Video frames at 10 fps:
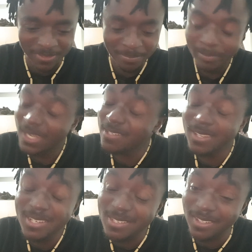day, I
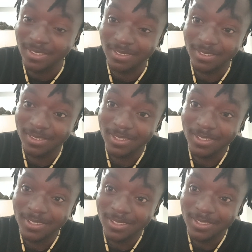said, "Listen,
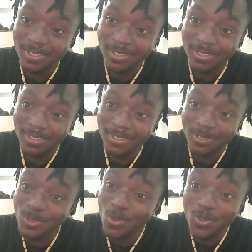
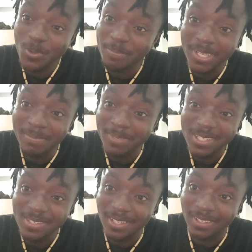God don't make
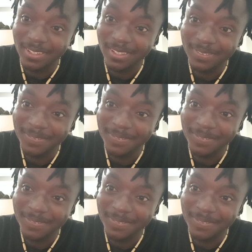mistake.